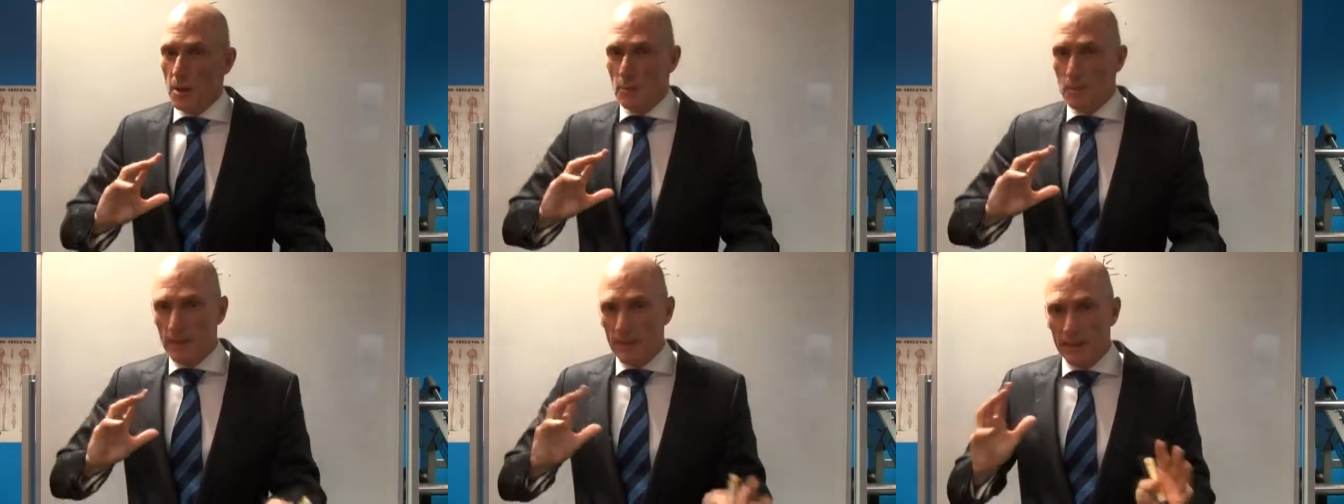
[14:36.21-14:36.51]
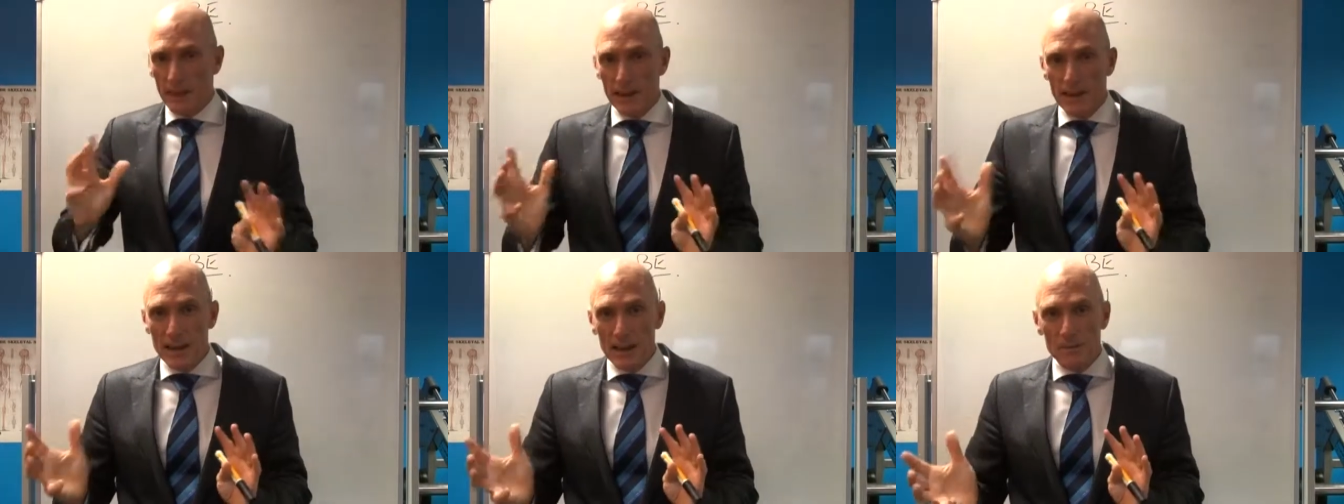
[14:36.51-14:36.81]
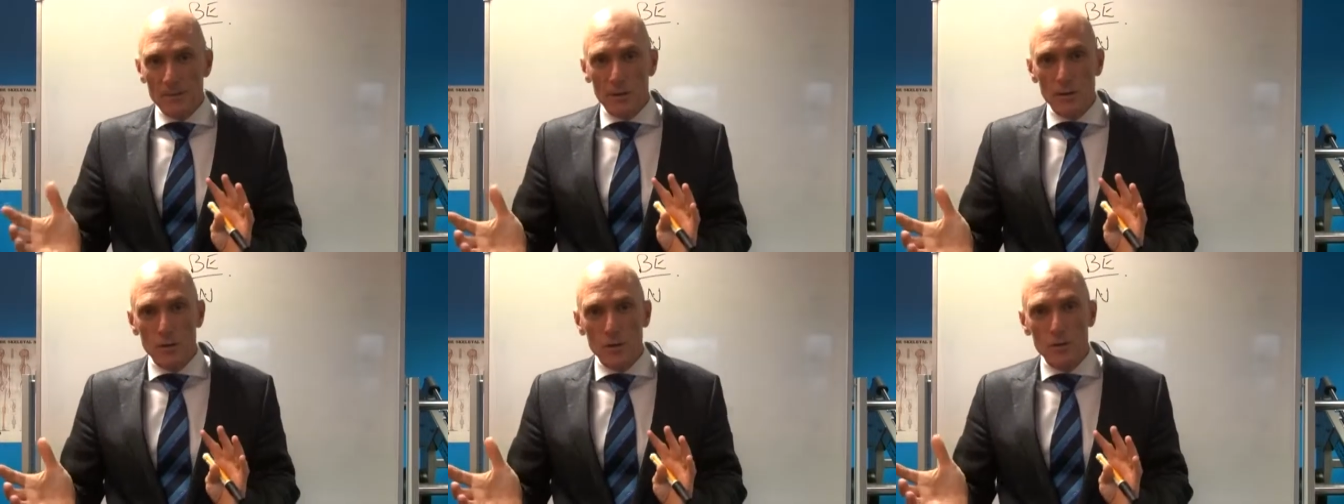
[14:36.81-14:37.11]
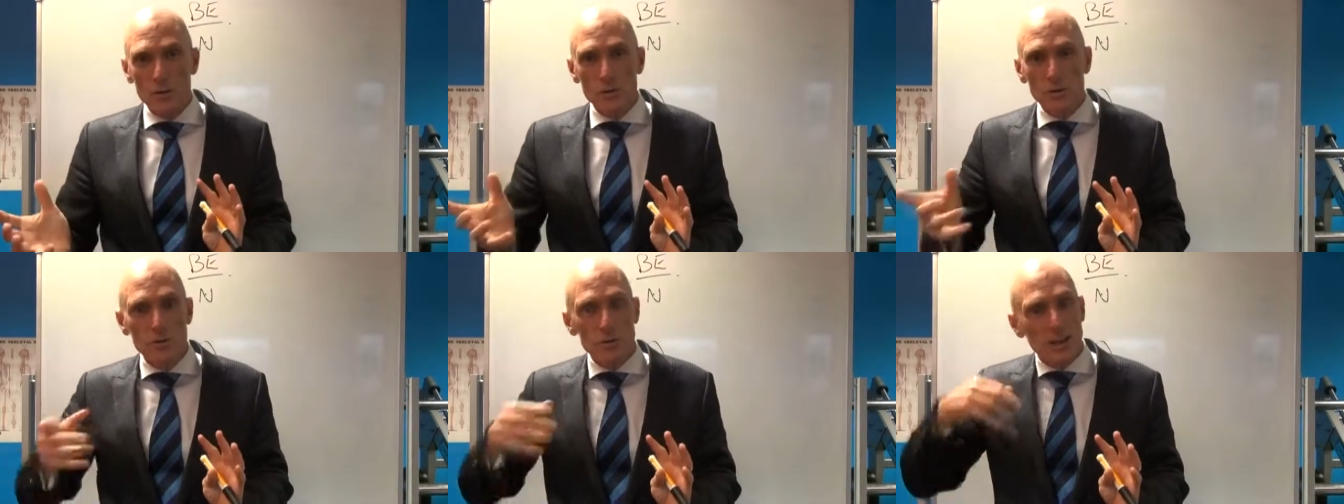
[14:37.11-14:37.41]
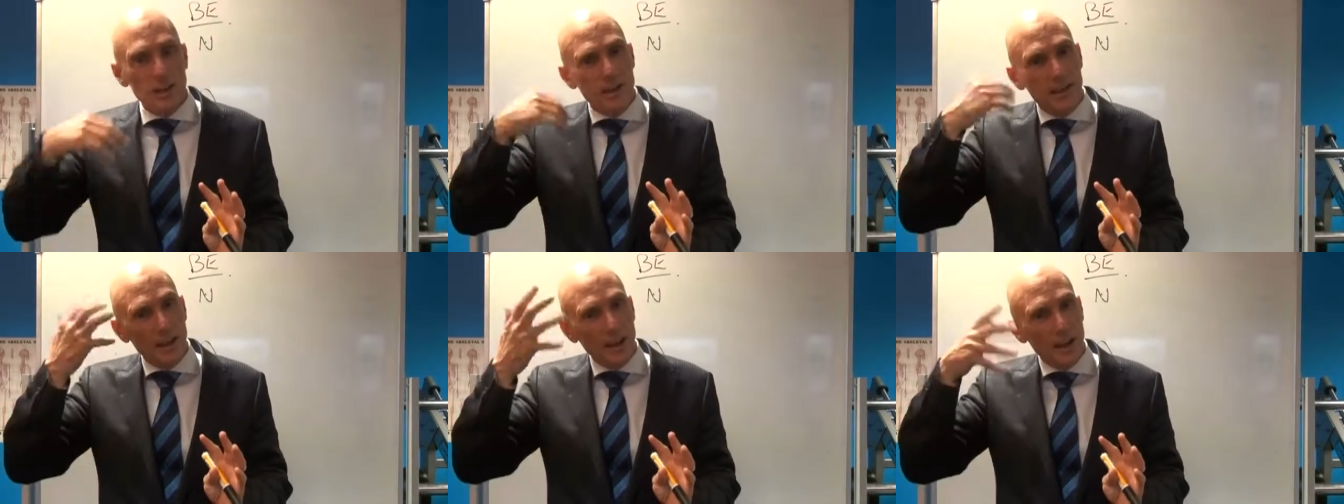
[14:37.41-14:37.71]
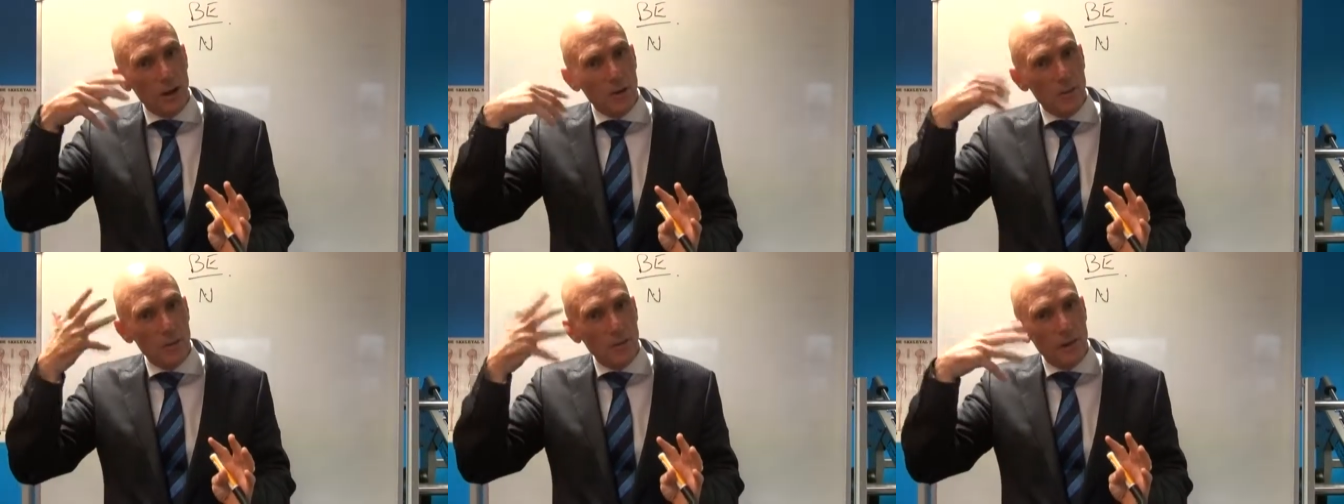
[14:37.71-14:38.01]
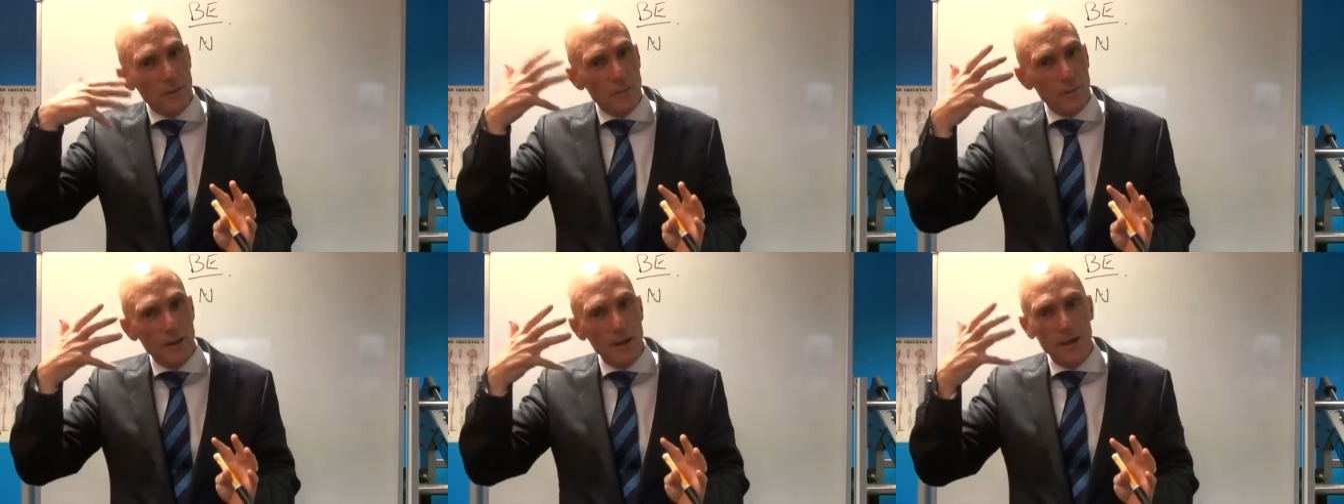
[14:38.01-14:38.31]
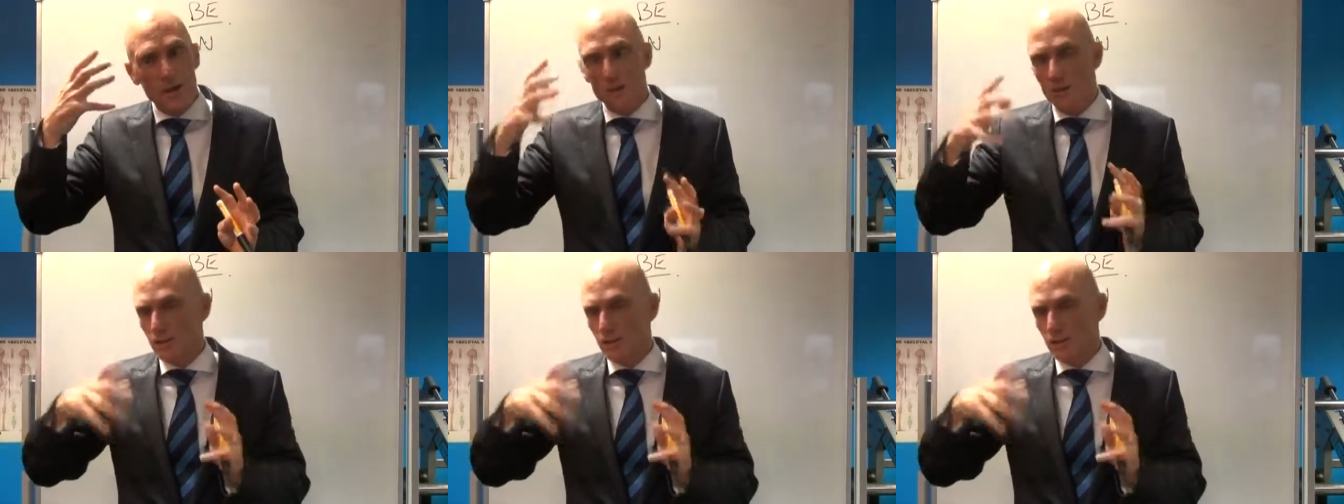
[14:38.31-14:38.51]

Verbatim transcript: but they never lose their health up here.